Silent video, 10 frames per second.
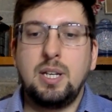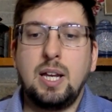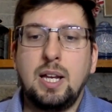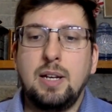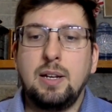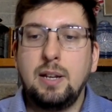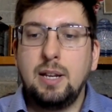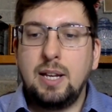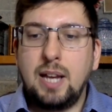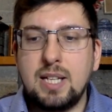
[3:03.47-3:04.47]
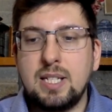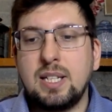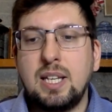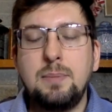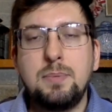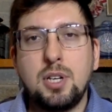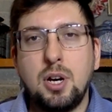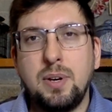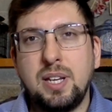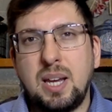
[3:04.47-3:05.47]
And as it keeps
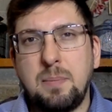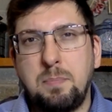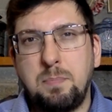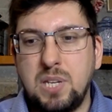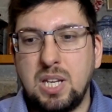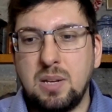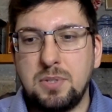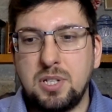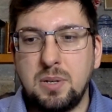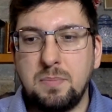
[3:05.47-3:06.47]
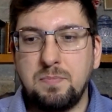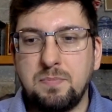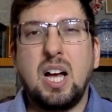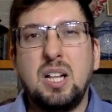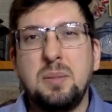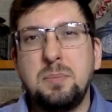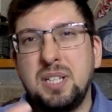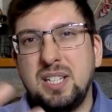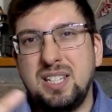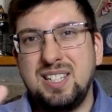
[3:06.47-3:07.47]
going, I'm picking up some
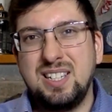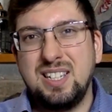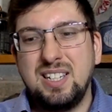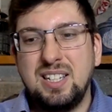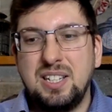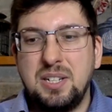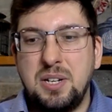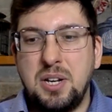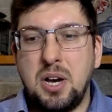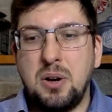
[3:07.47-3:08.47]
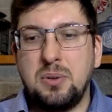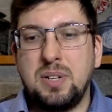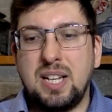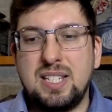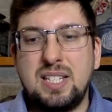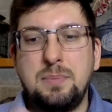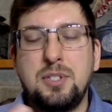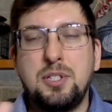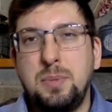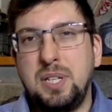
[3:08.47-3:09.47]
almond note that
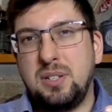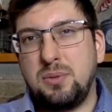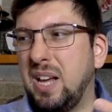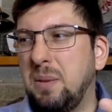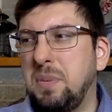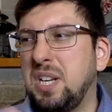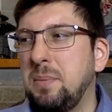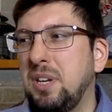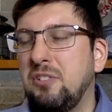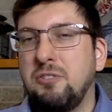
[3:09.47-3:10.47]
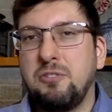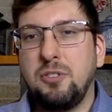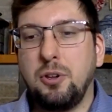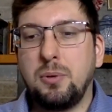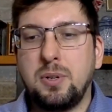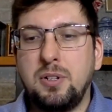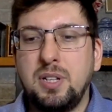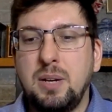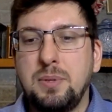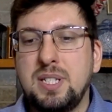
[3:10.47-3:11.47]
seems to be like becoming
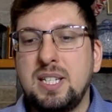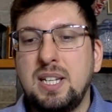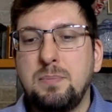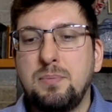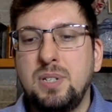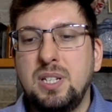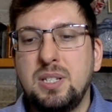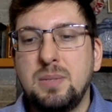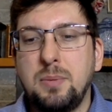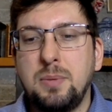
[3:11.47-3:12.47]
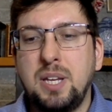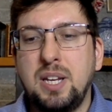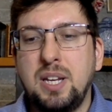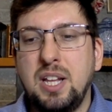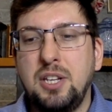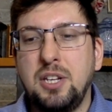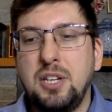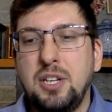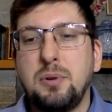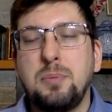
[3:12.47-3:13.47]
floral. I would say it's probably an
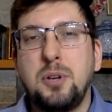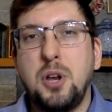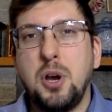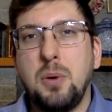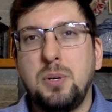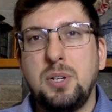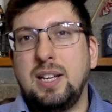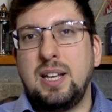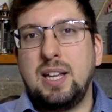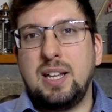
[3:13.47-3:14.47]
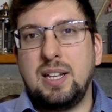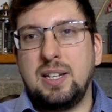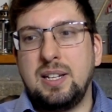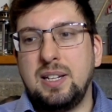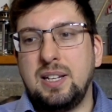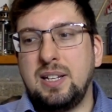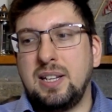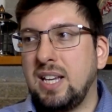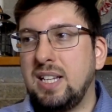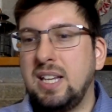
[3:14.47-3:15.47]
heliotrope note, and
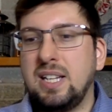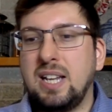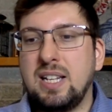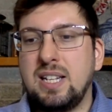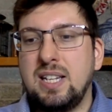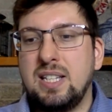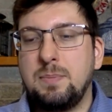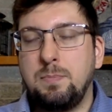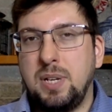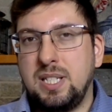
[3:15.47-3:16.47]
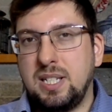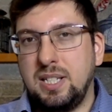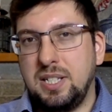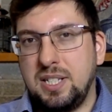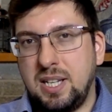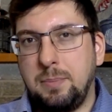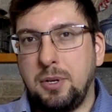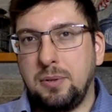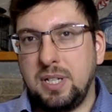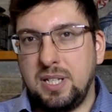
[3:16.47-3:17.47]
I think that it's basically the same
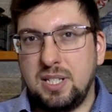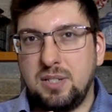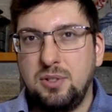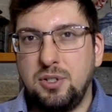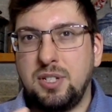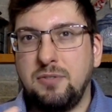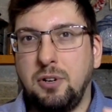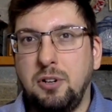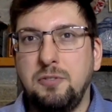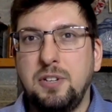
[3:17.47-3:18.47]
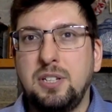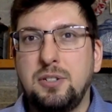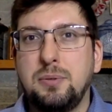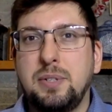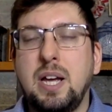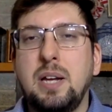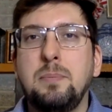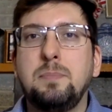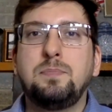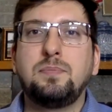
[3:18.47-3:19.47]
note that is just evolving through
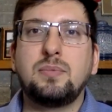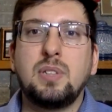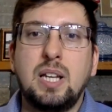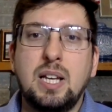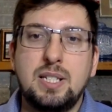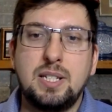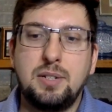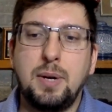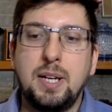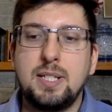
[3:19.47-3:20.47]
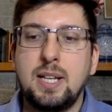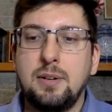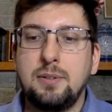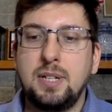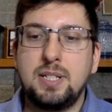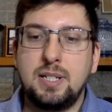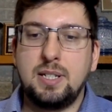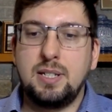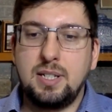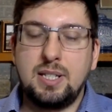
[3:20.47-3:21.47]
time as it dries down, as
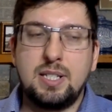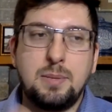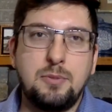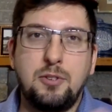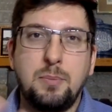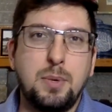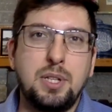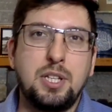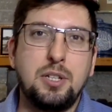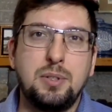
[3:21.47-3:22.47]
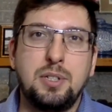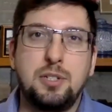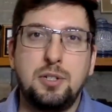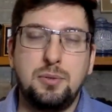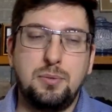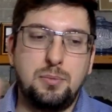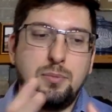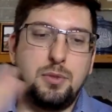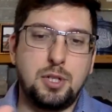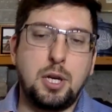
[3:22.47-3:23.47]
some of the molecule into
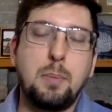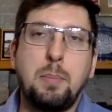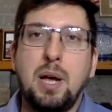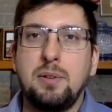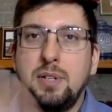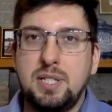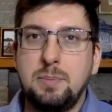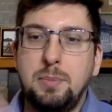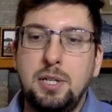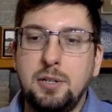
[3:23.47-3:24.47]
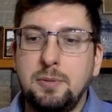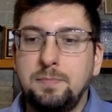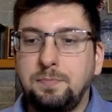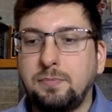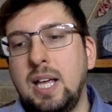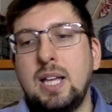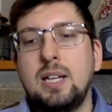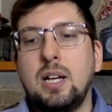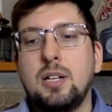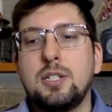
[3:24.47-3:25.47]
the compound disappear.
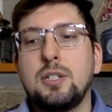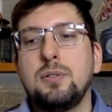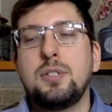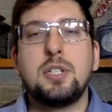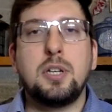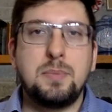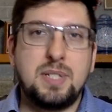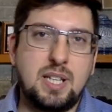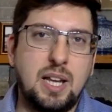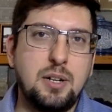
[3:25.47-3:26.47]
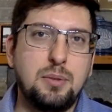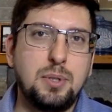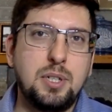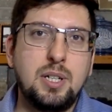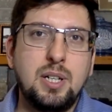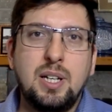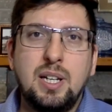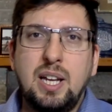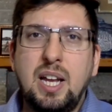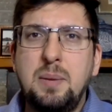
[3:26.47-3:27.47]
And also some sandalwood,
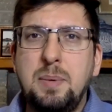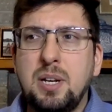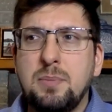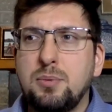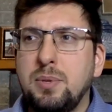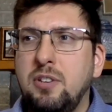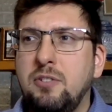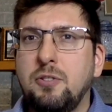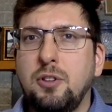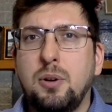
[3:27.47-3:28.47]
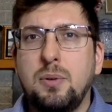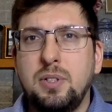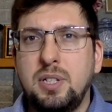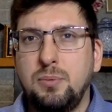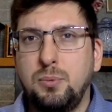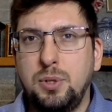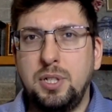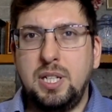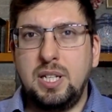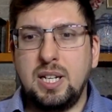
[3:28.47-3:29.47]
and it becomes really floral and
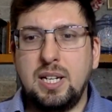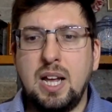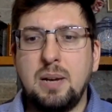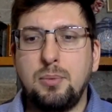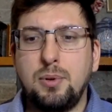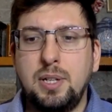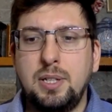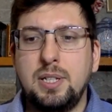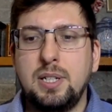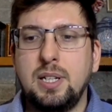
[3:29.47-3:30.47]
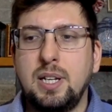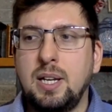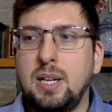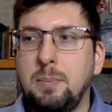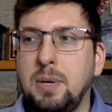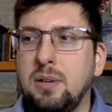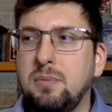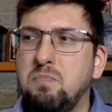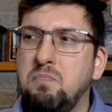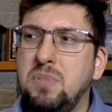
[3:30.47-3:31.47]
woody at that point,
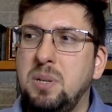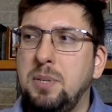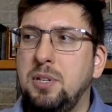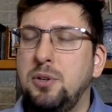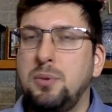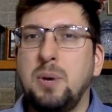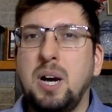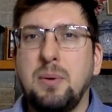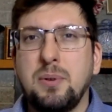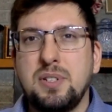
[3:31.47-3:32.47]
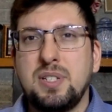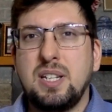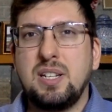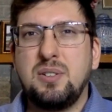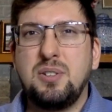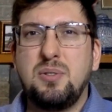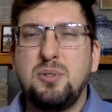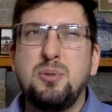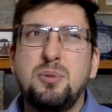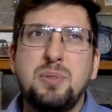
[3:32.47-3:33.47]
about maybe 2 hours, at
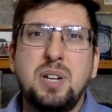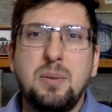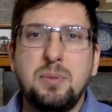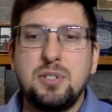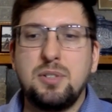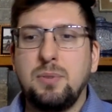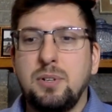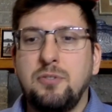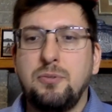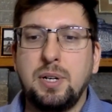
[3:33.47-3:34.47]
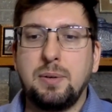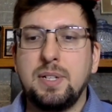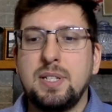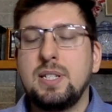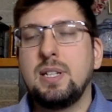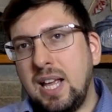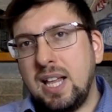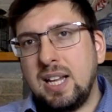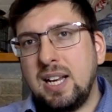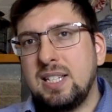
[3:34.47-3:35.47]
2-3 hours you wear the fragrance.
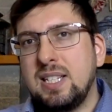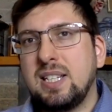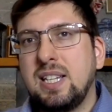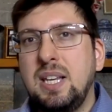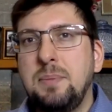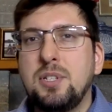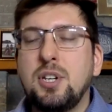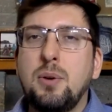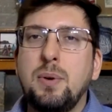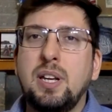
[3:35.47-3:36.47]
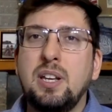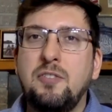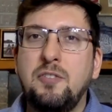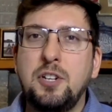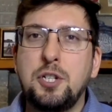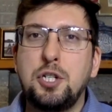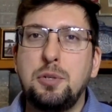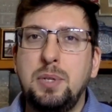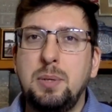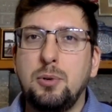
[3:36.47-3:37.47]
And then as it keeps going, it finished
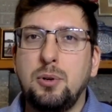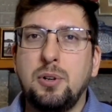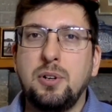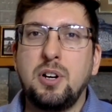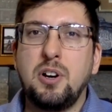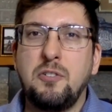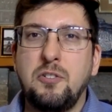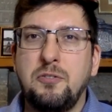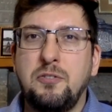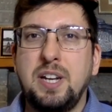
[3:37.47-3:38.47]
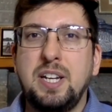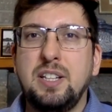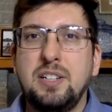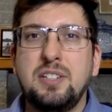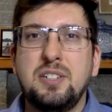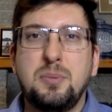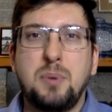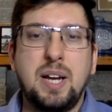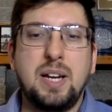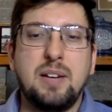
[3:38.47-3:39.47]
to be more of a vanilla and
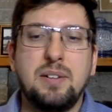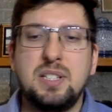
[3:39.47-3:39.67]
dry down.